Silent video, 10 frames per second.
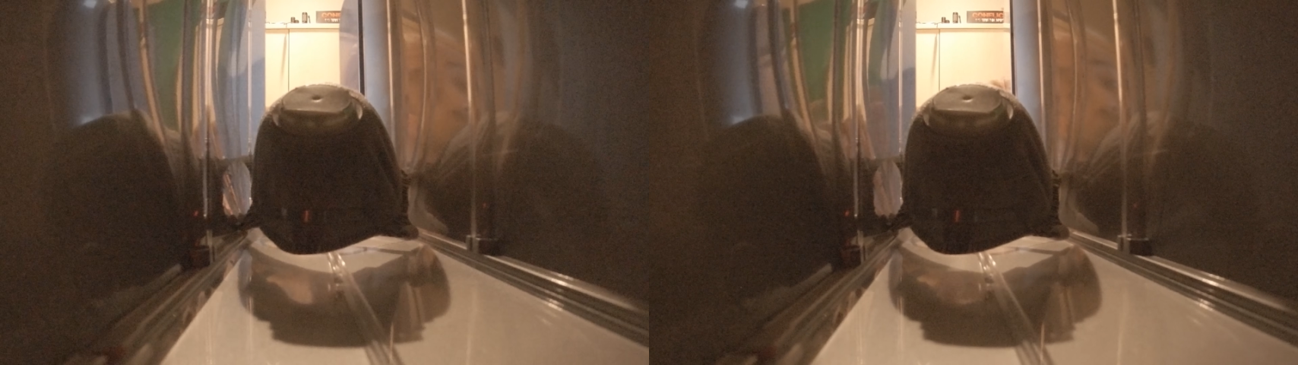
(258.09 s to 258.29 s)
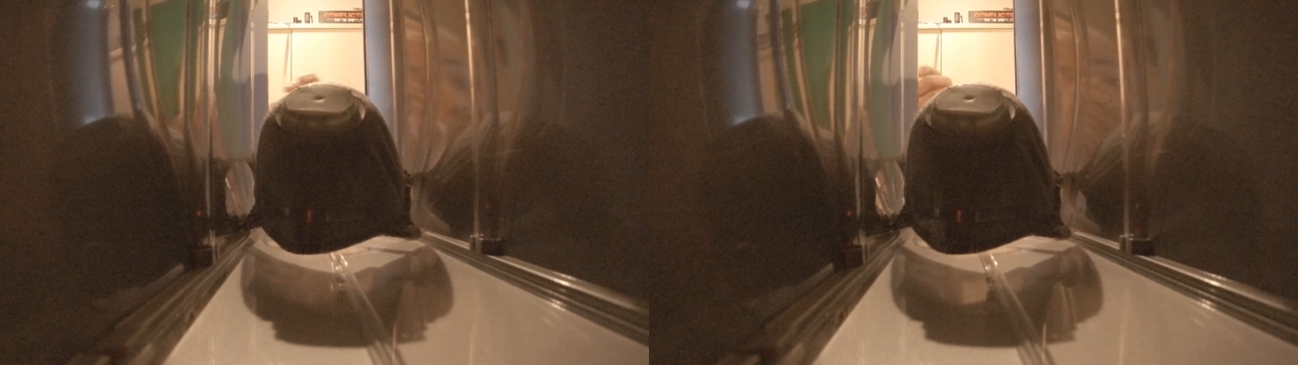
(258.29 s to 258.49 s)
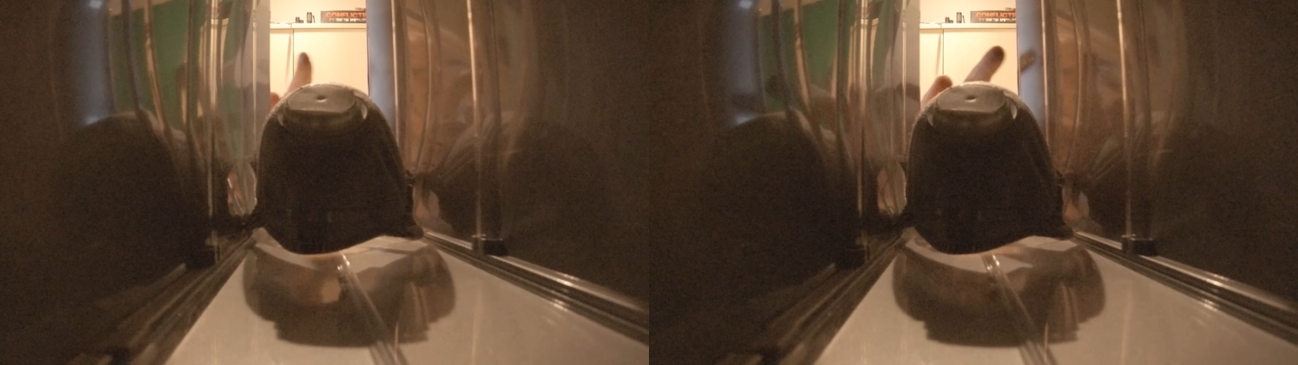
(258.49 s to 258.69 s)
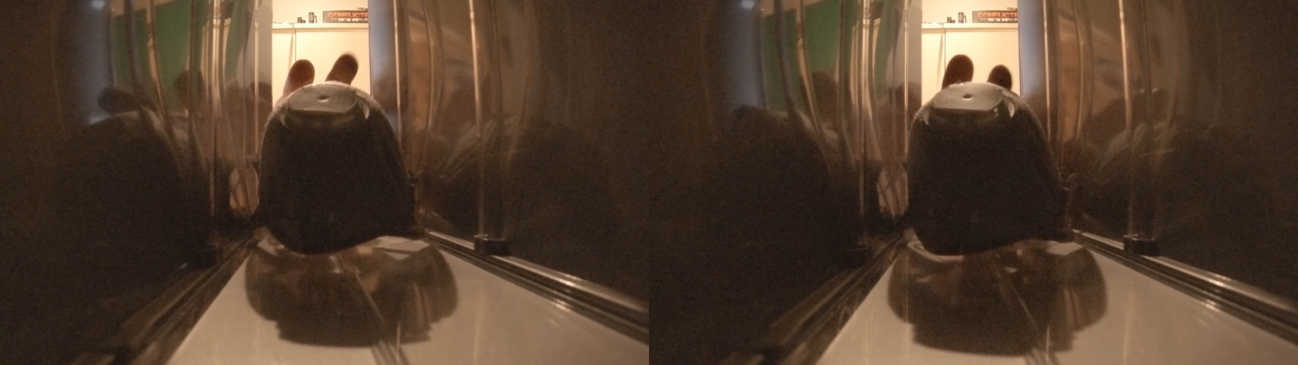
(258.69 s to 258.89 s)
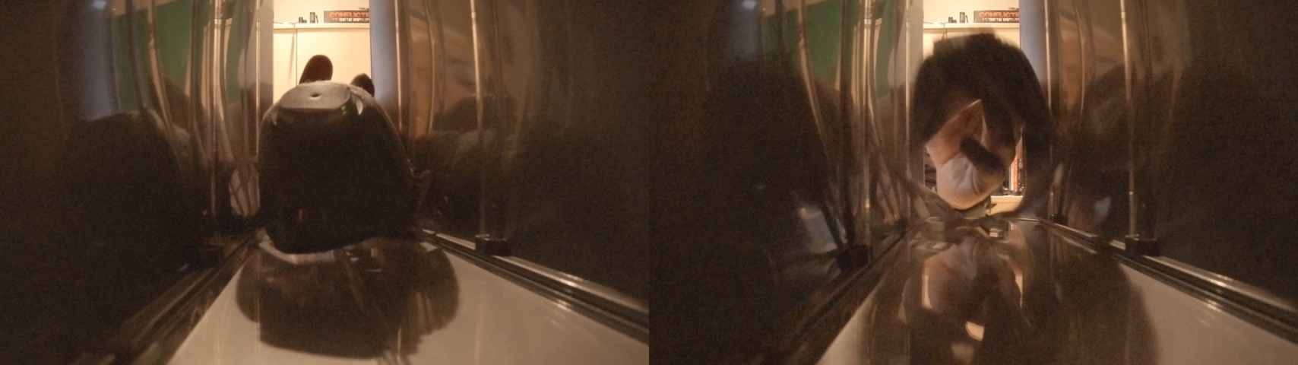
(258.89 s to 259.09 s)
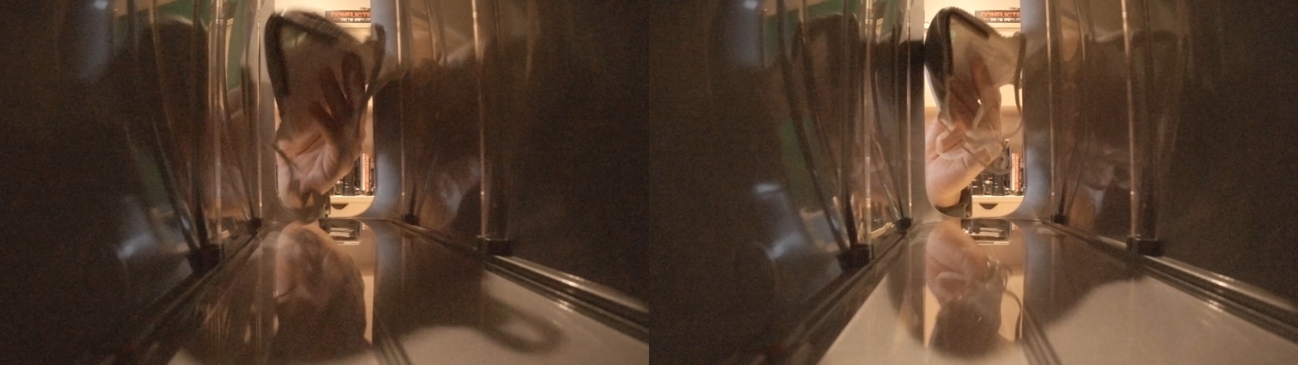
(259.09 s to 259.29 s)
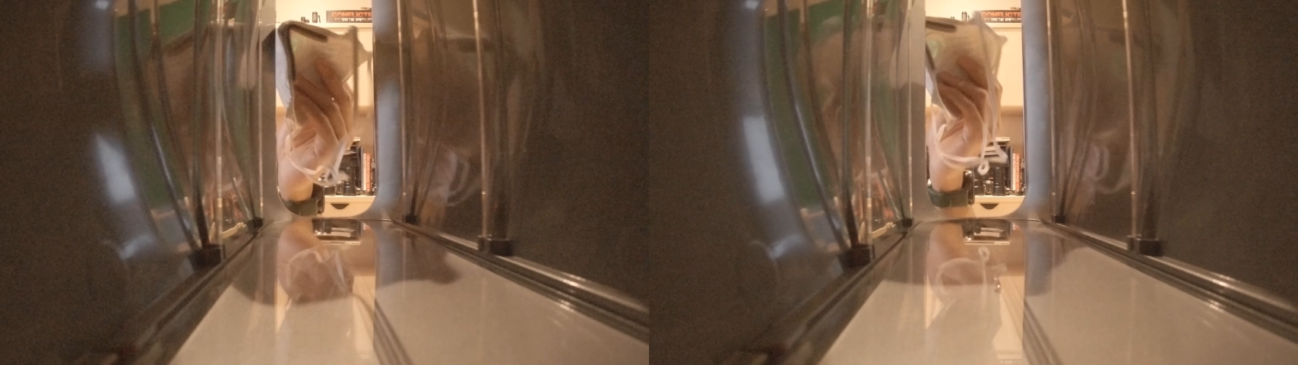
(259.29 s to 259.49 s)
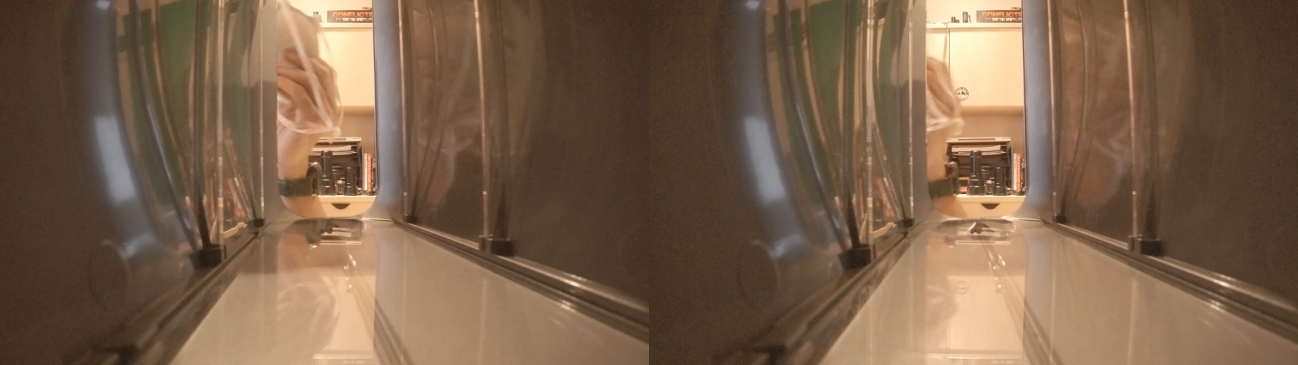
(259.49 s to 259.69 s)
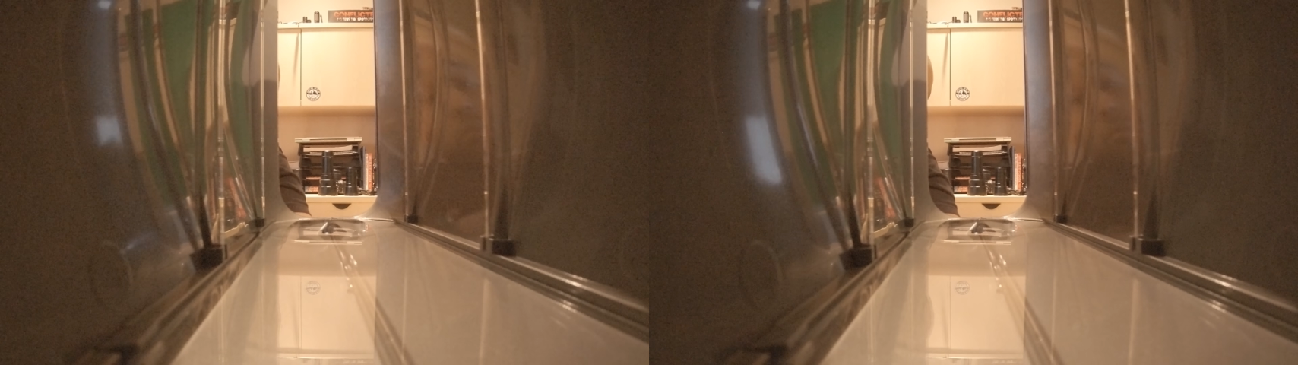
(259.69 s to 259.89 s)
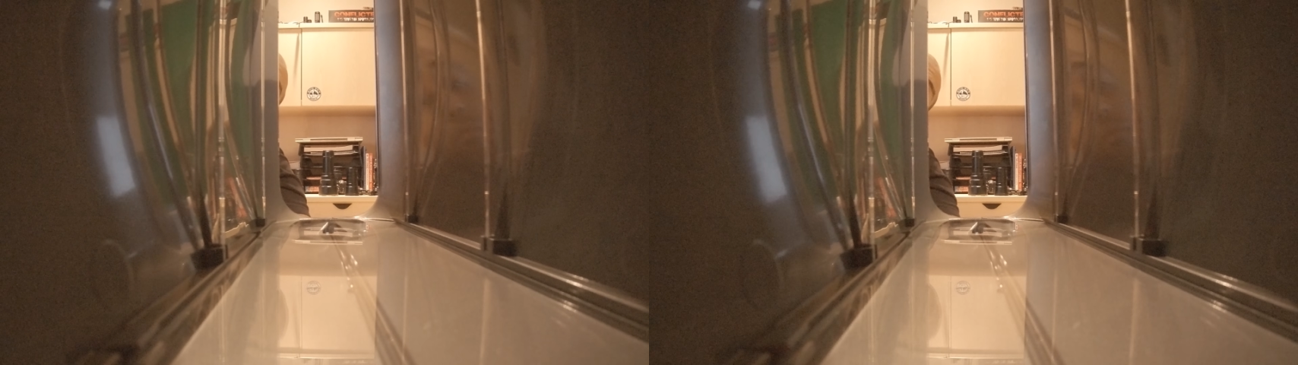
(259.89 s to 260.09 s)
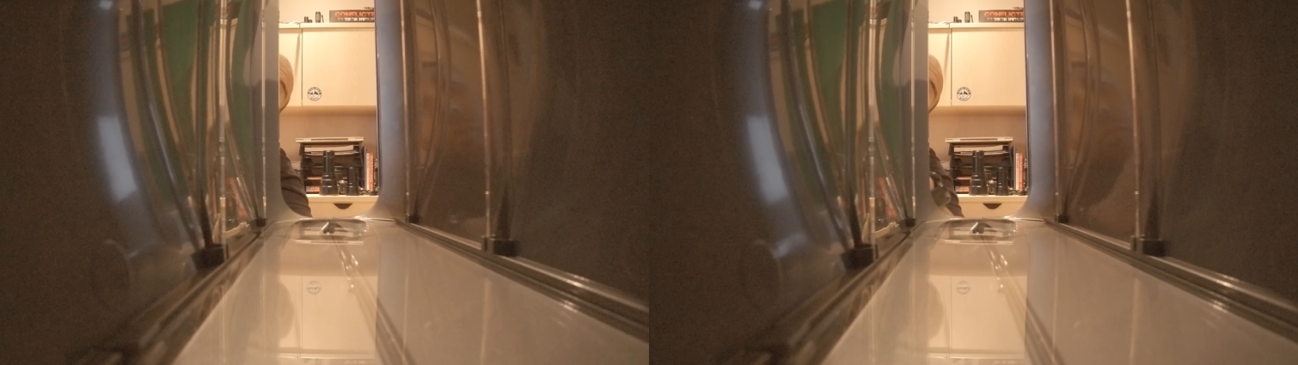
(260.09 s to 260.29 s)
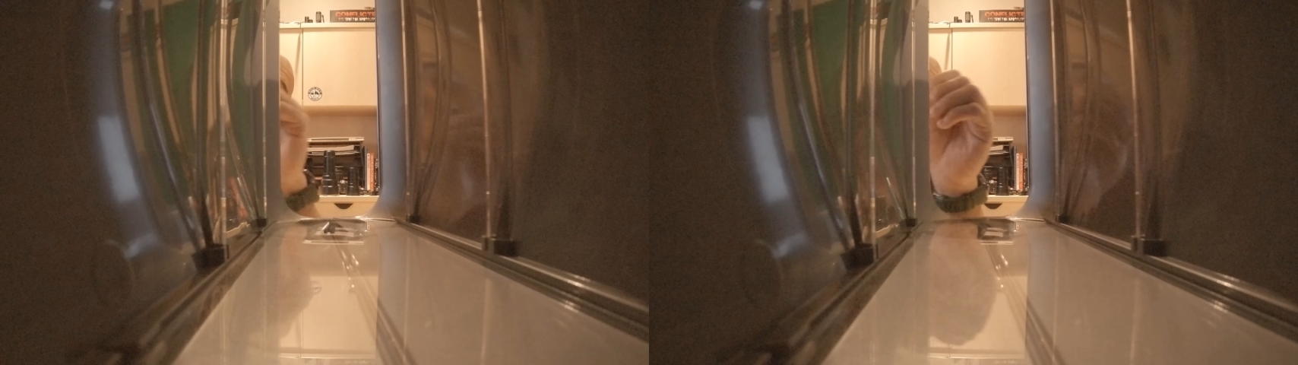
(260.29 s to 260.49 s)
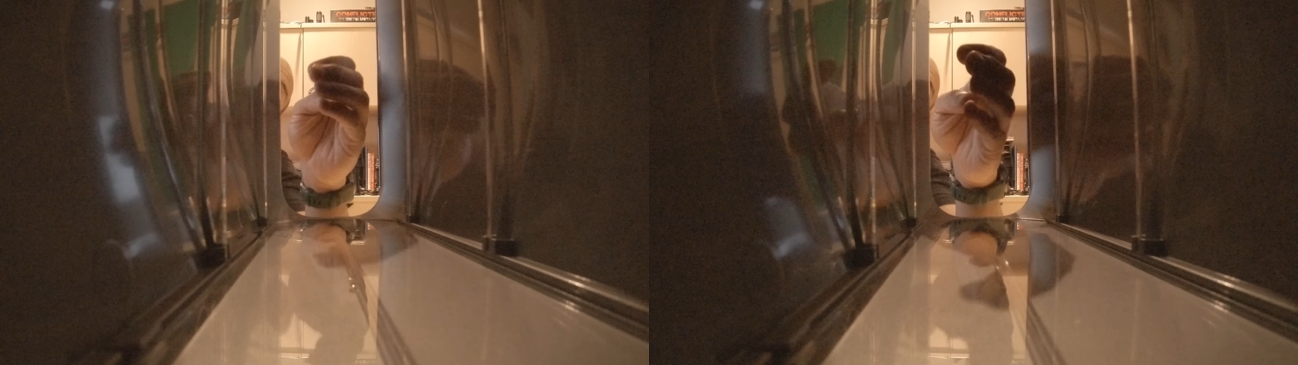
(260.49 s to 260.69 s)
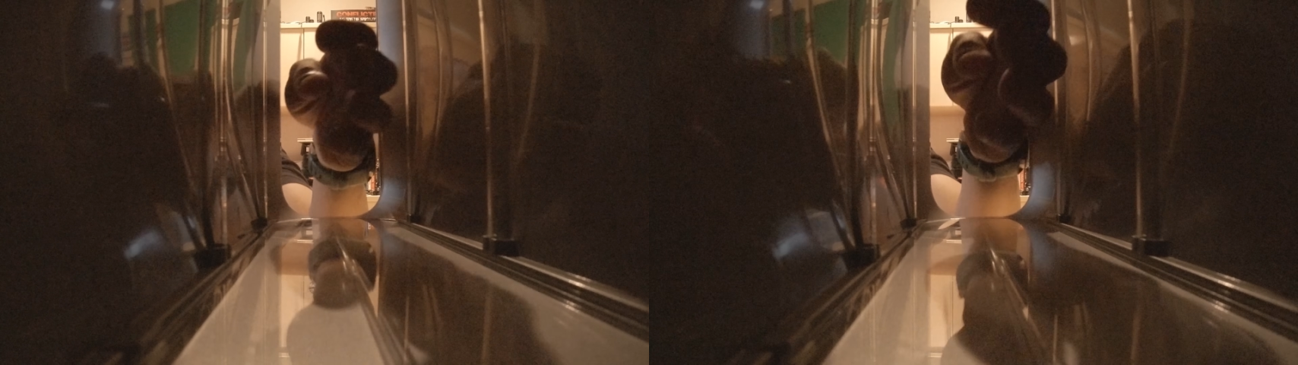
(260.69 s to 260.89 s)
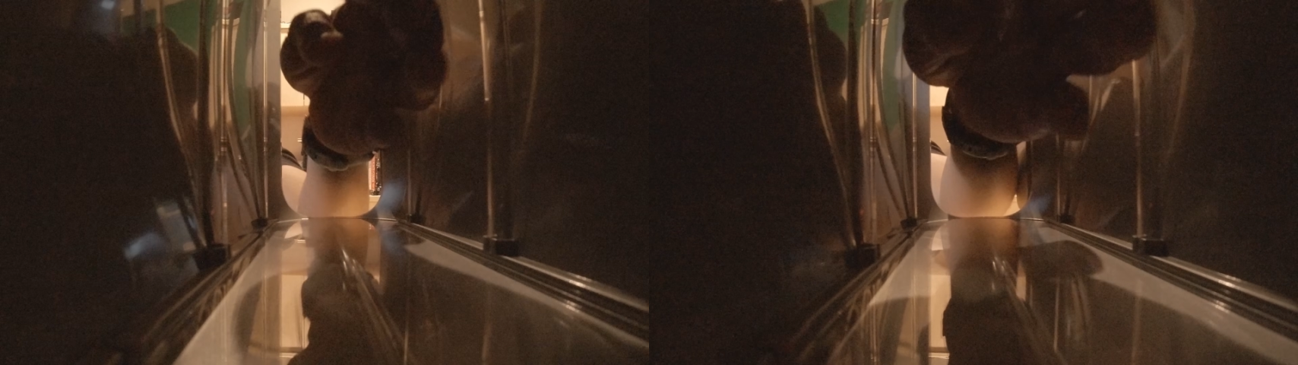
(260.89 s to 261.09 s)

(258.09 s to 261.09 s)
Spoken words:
No face is visible, so there are no lips to read.